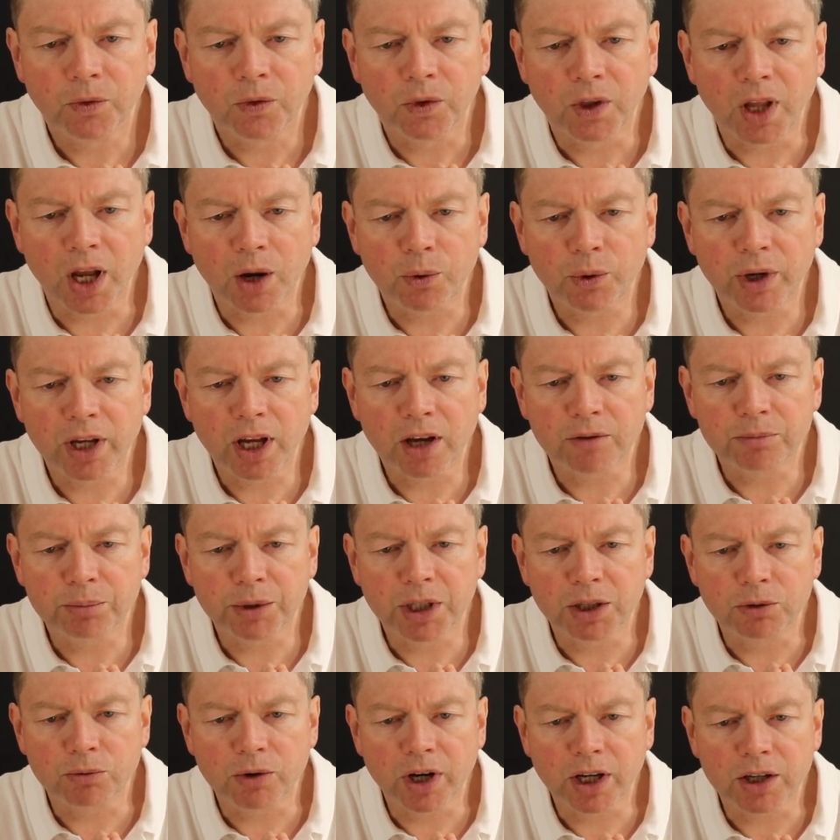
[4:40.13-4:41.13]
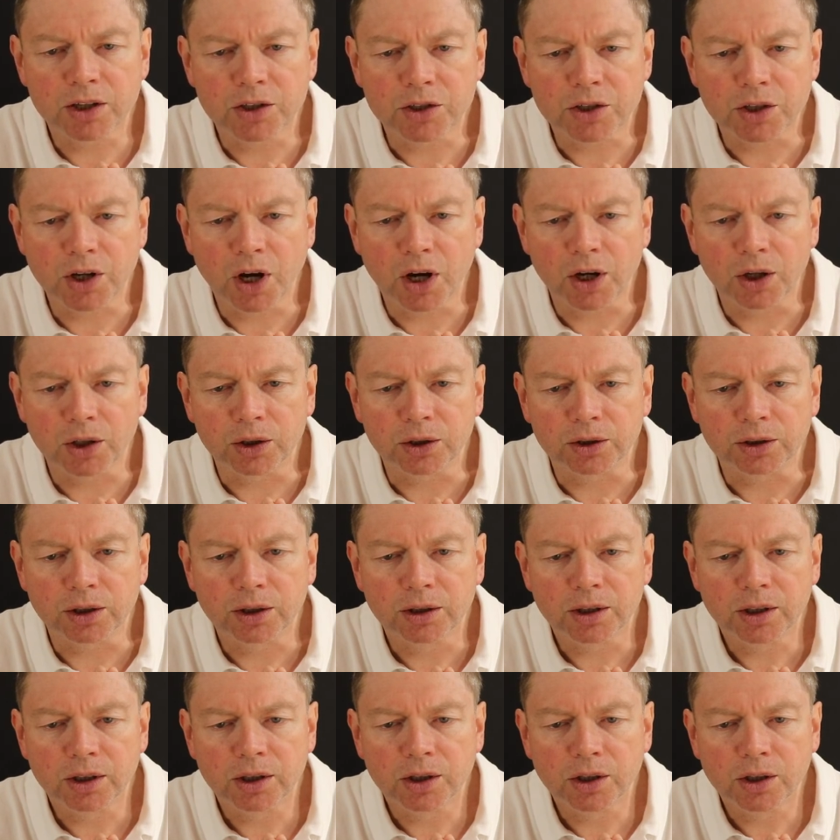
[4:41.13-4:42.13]
Now we have been reconciled.
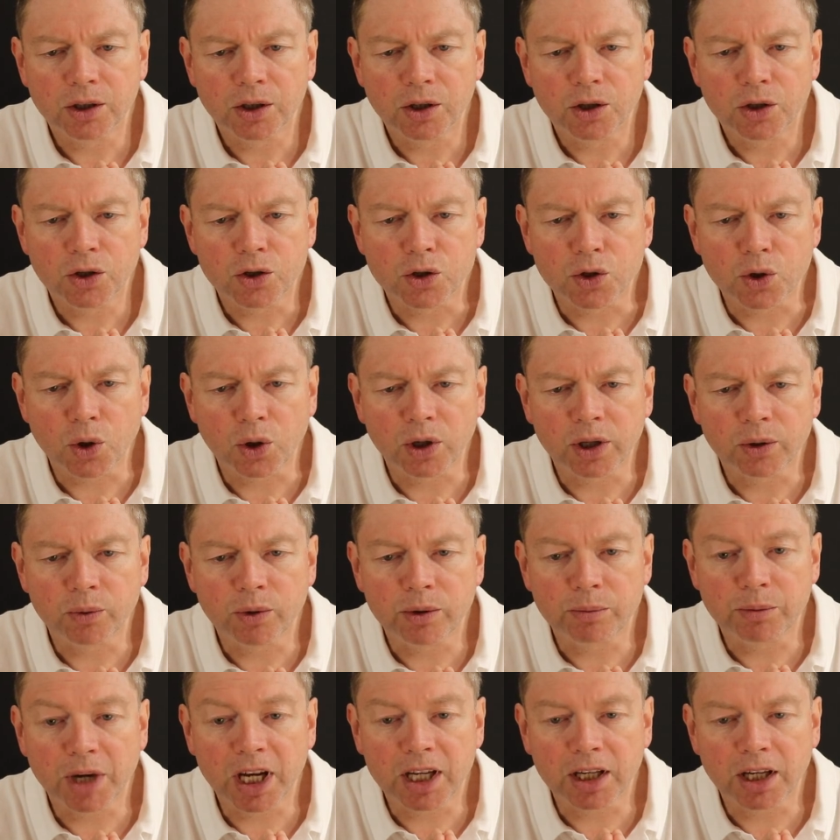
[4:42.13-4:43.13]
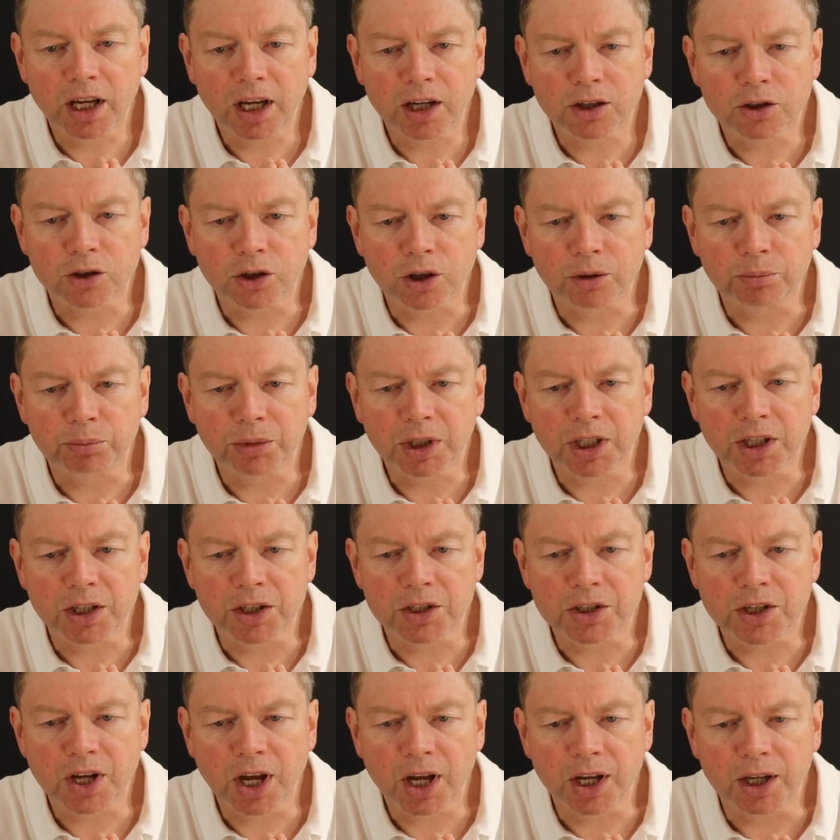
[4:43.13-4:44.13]
Surely we may count on being
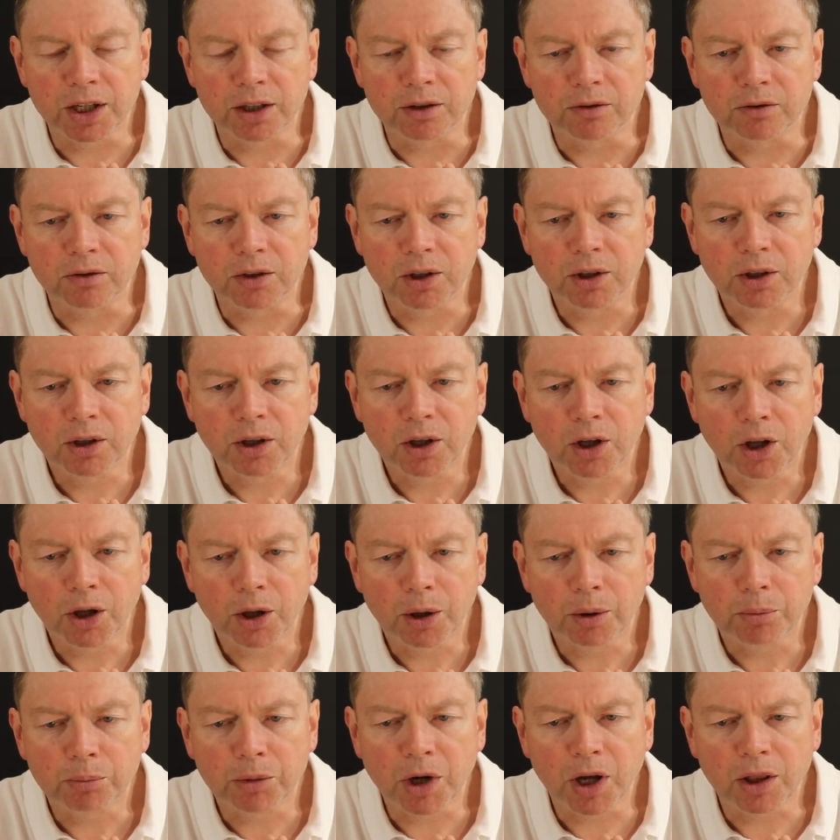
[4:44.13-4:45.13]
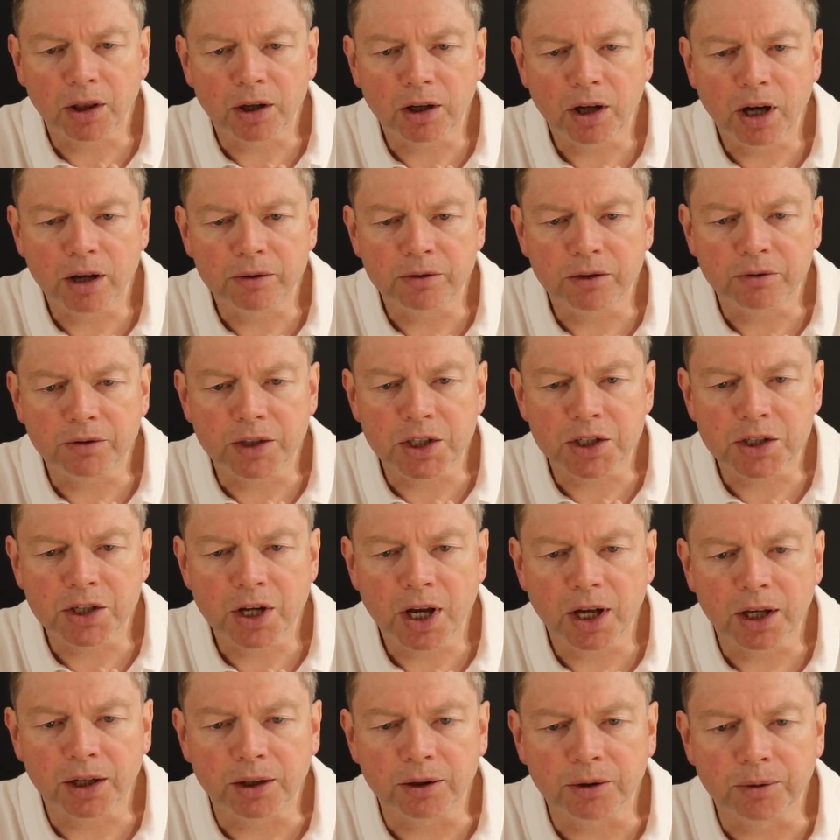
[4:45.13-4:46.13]
saved by the life of his
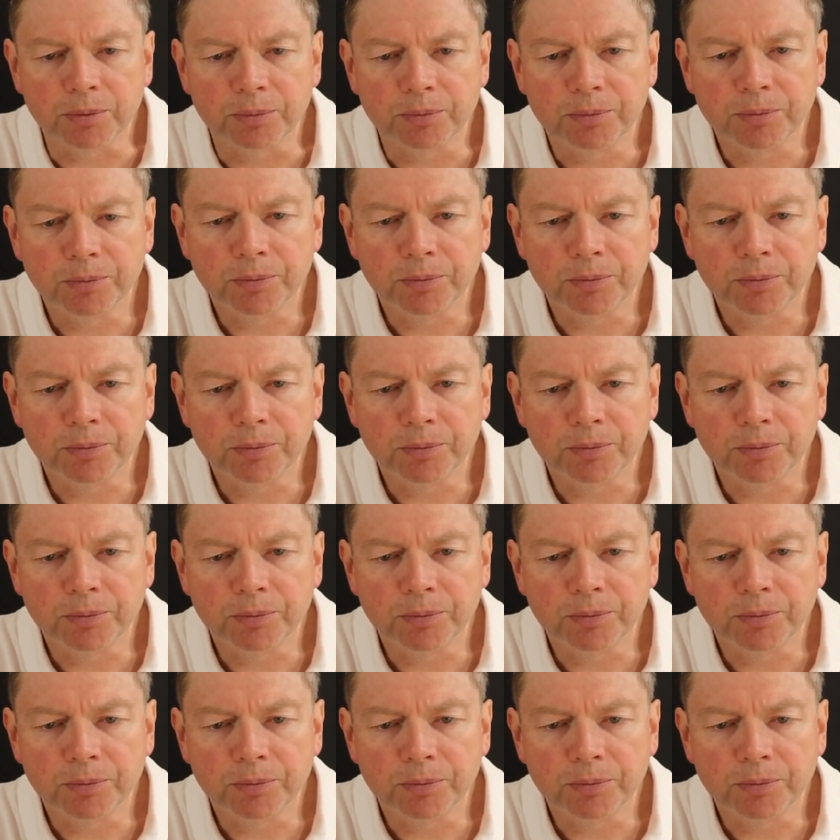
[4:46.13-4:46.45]
Son.